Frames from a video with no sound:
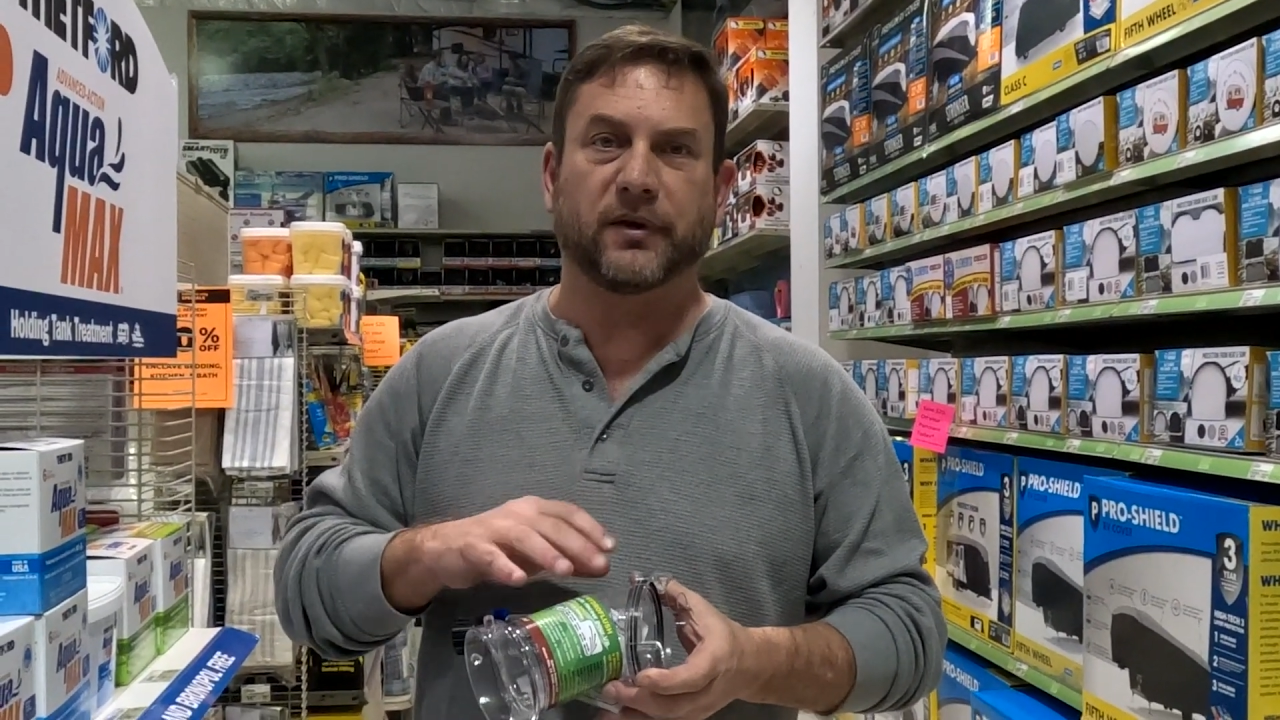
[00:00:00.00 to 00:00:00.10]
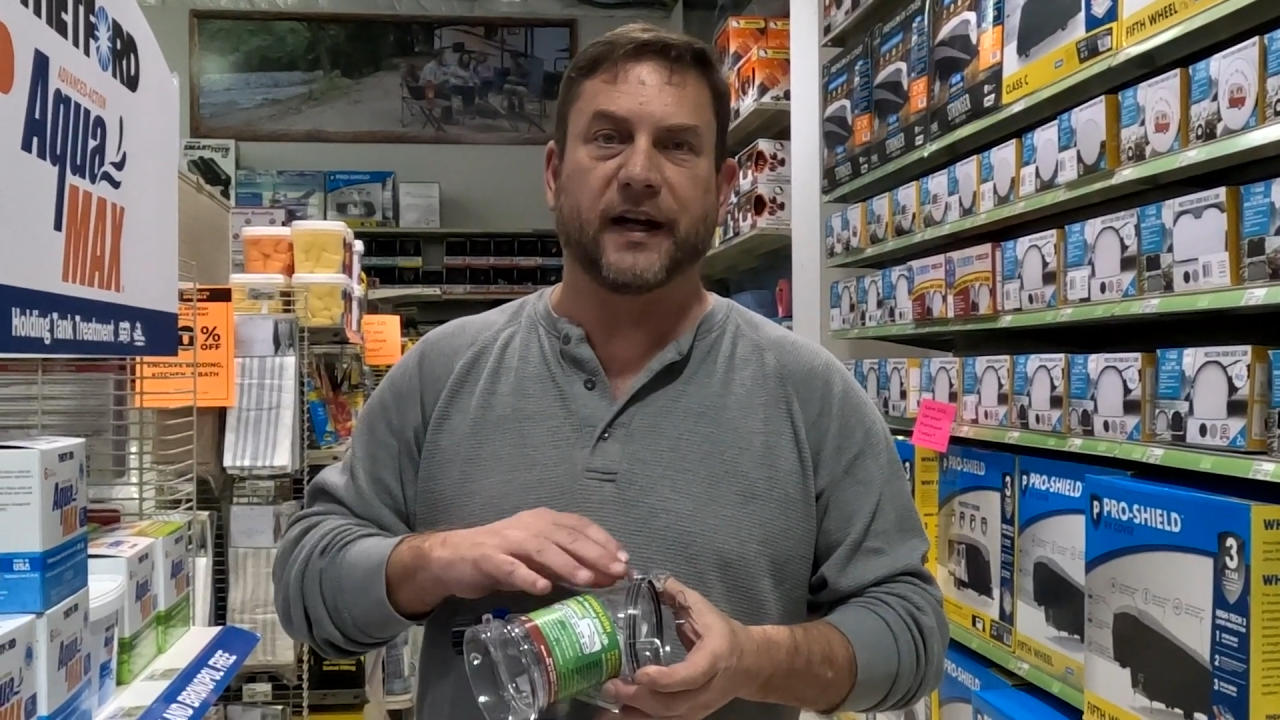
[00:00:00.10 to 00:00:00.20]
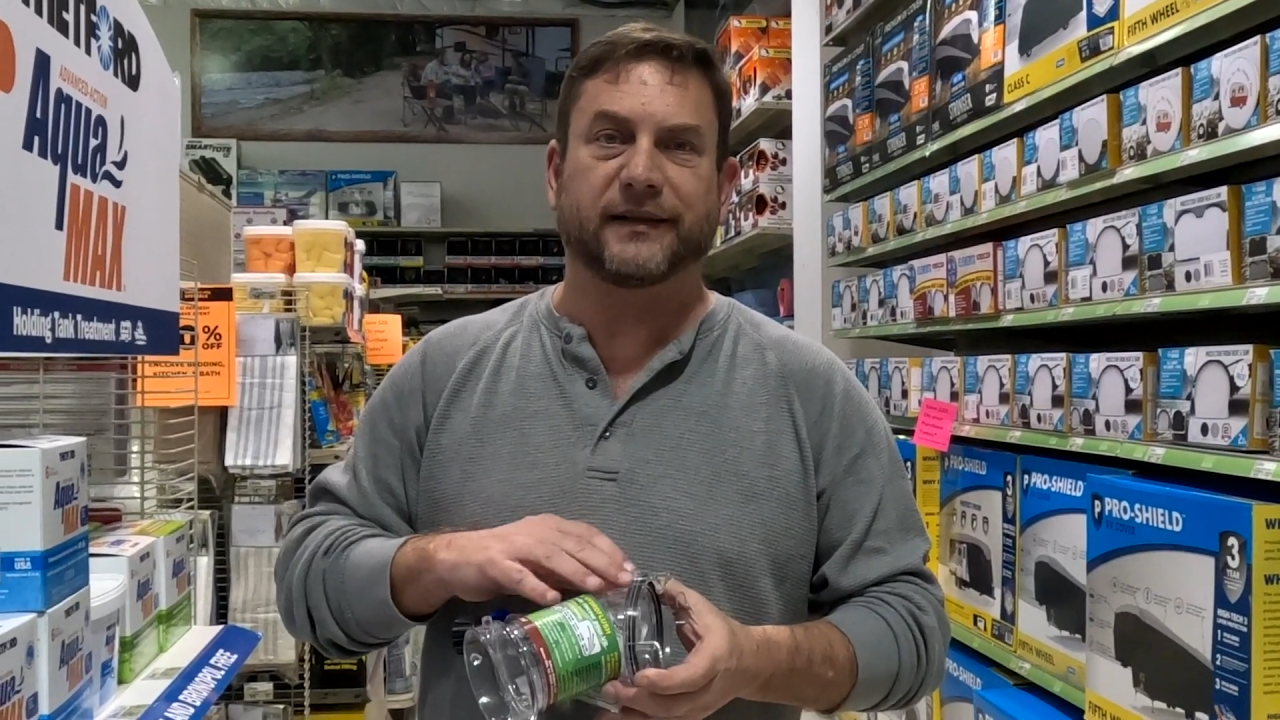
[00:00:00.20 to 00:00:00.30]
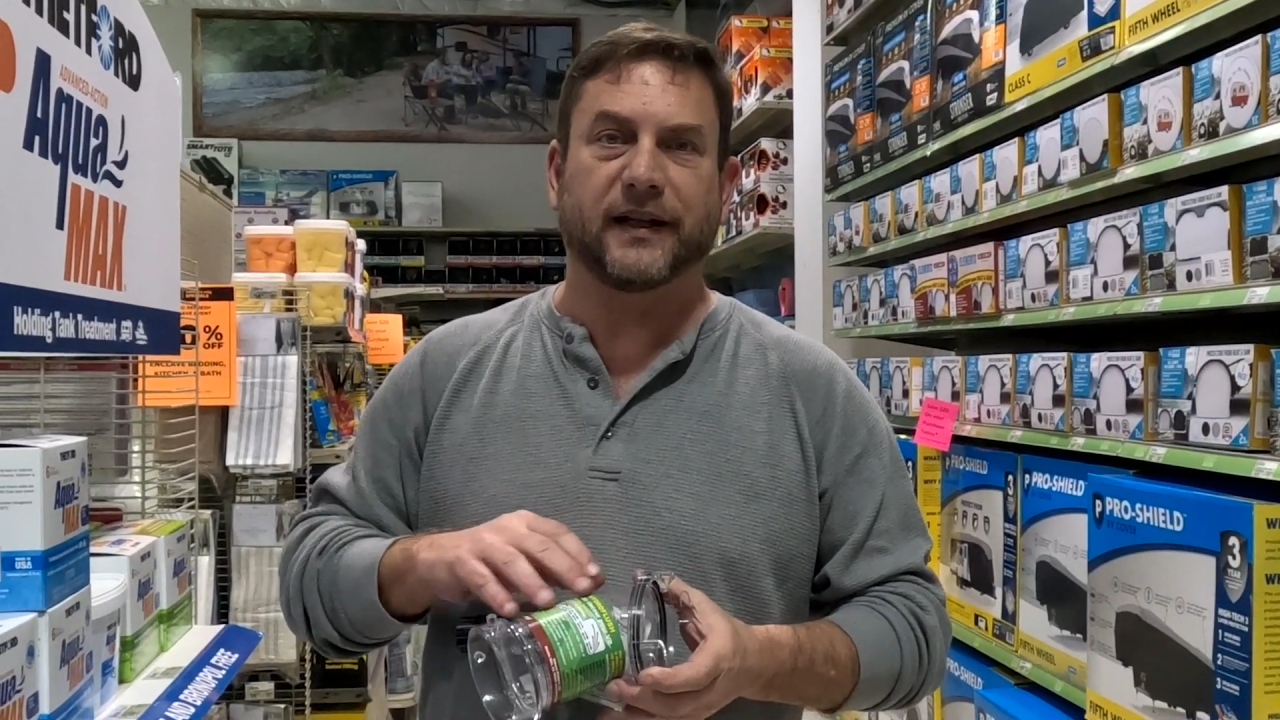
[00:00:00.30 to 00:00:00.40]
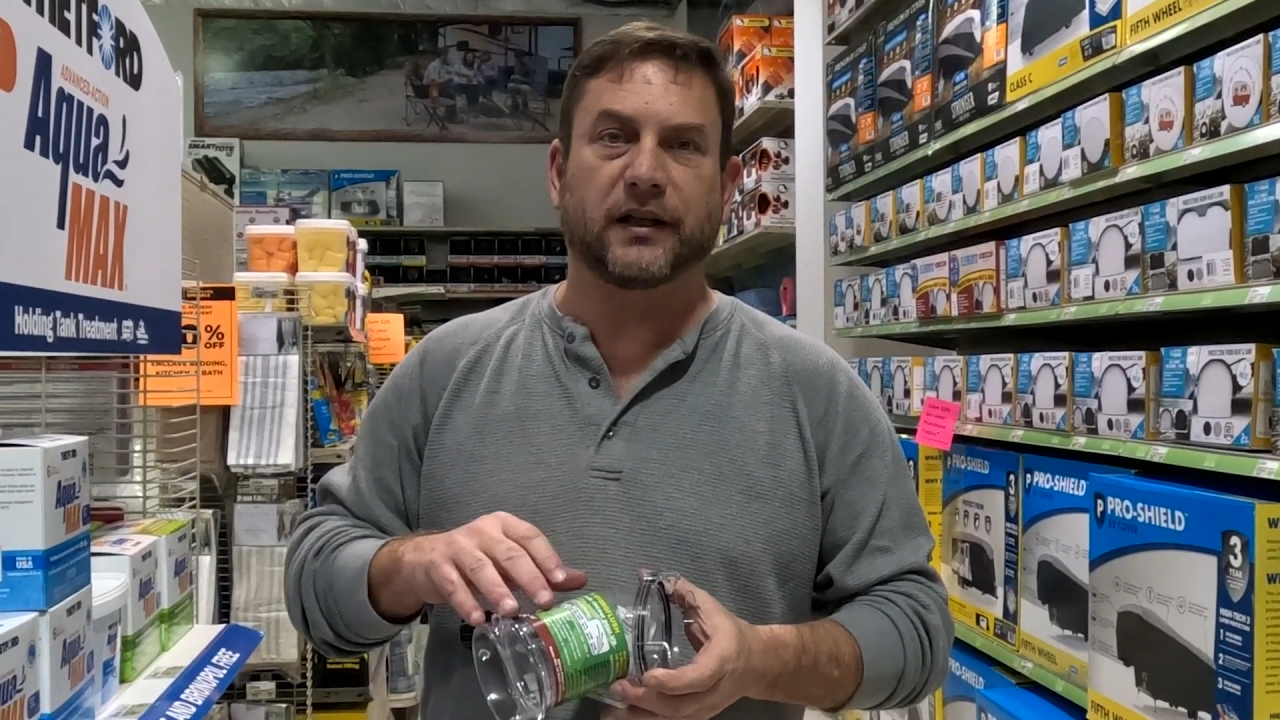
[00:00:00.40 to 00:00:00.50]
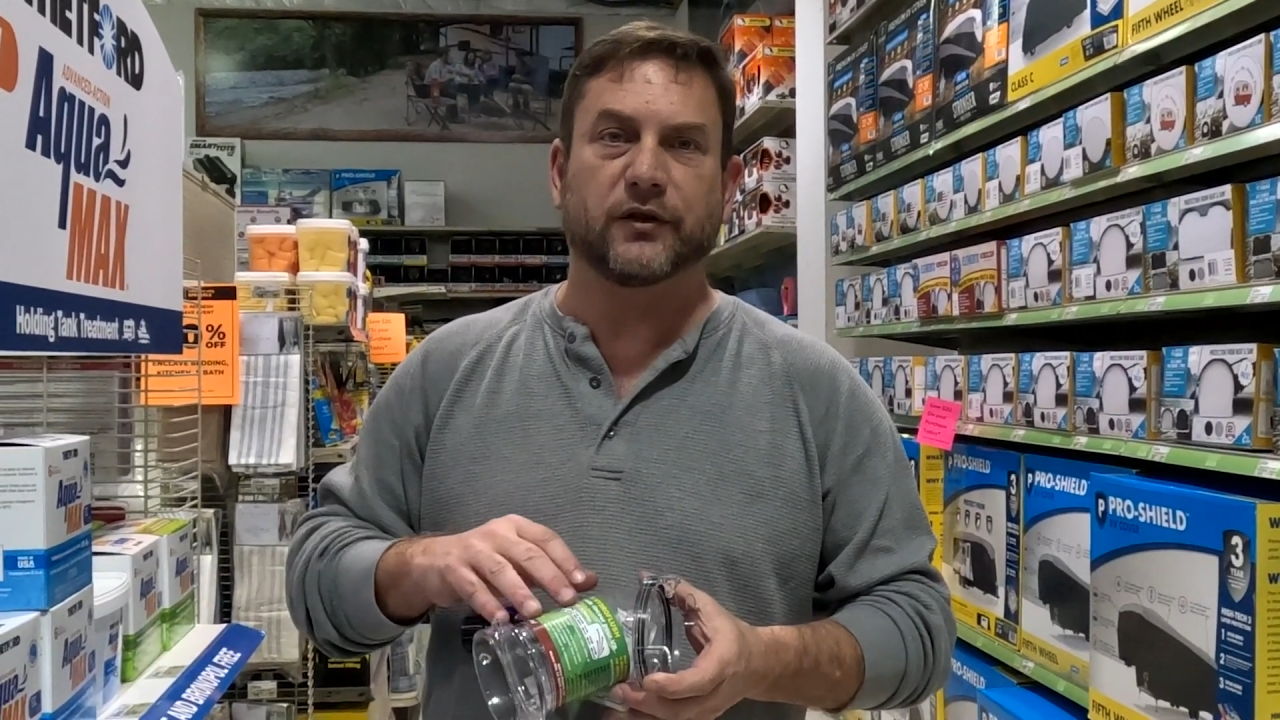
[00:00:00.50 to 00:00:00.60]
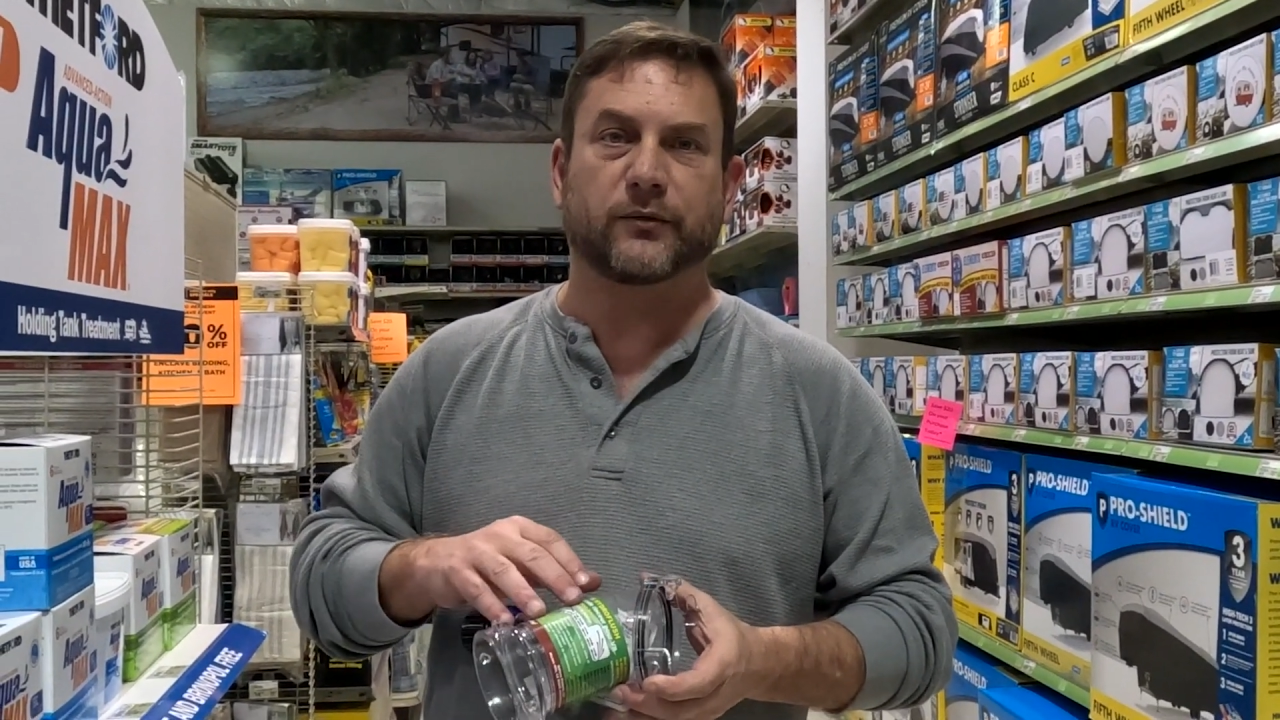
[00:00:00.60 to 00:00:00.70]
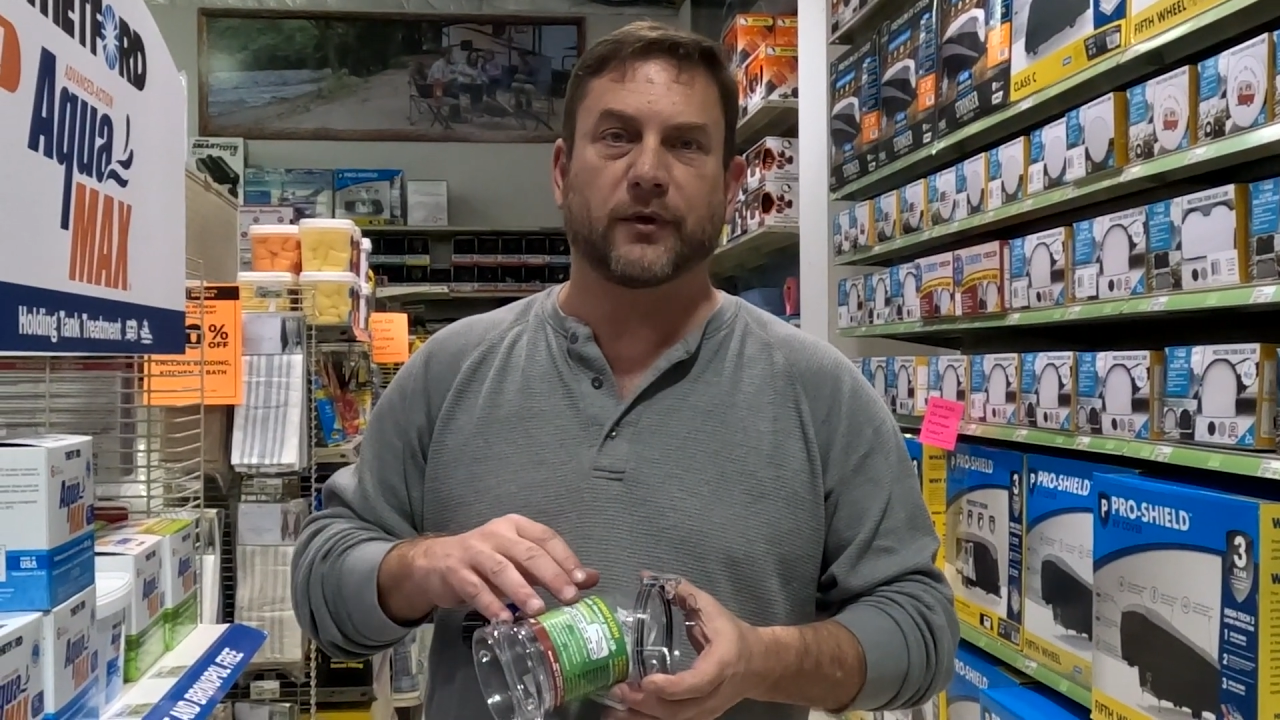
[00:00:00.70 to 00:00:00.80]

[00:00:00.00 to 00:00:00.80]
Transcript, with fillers: black tank is